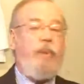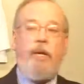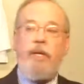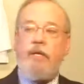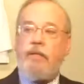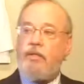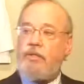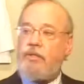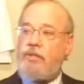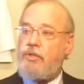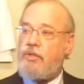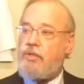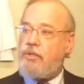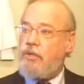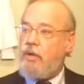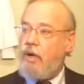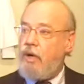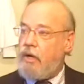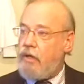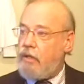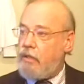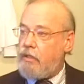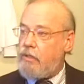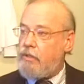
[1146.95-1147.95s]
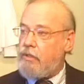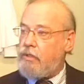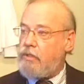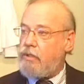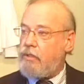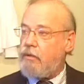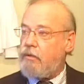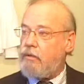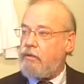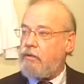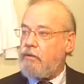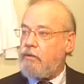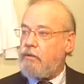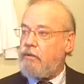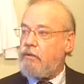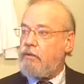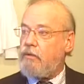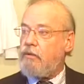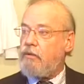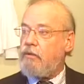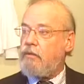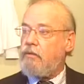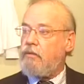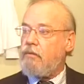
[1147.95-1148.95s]
But it starts
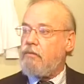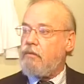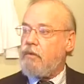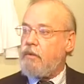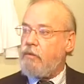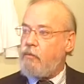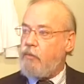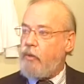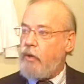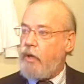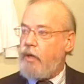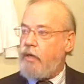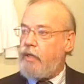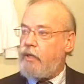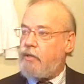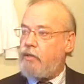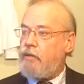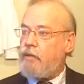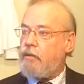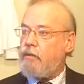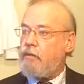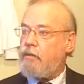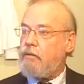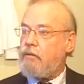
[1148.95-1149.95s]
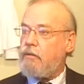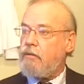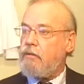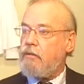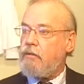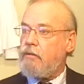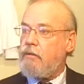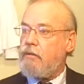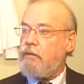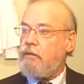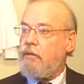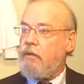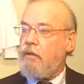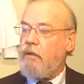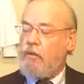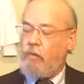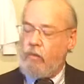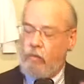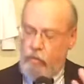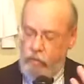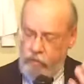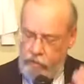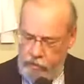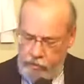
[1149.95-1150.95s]
with praise.
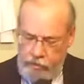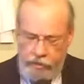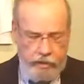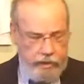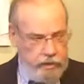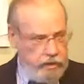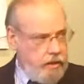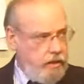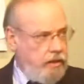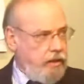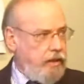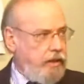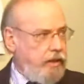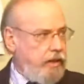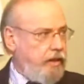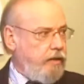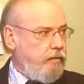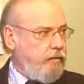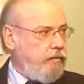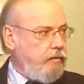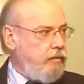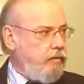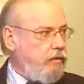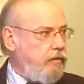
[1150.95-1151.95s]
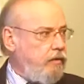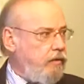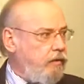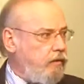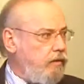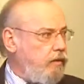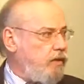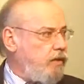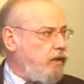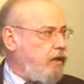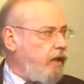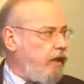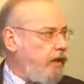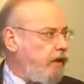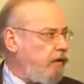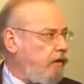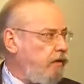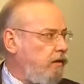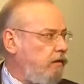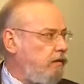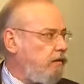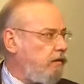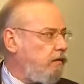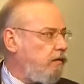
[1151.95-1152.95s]
"Worthy is the Lamb who was slain
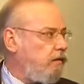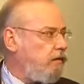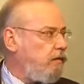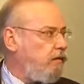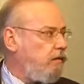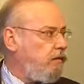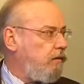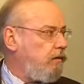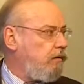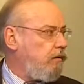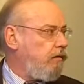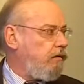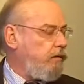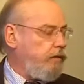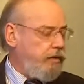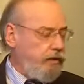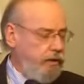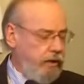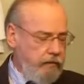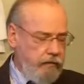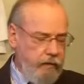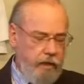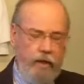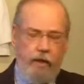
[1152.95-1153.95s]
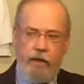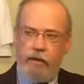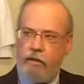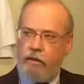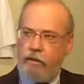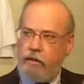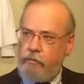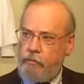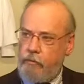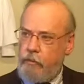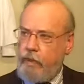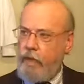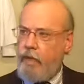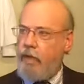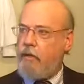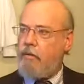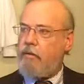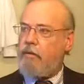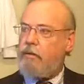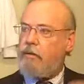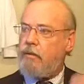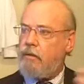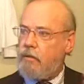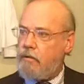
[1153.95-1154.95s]
to receive honor and
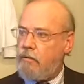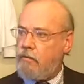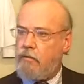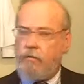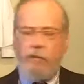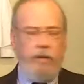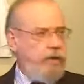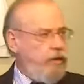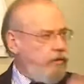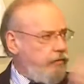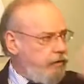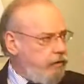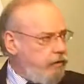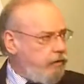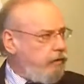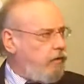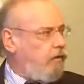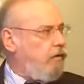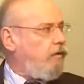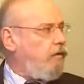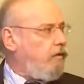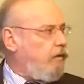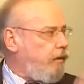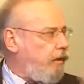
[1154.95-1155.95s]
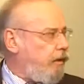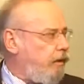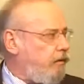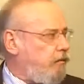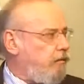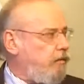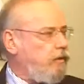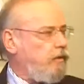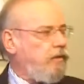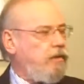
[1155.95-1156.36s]
power and wealth and glory."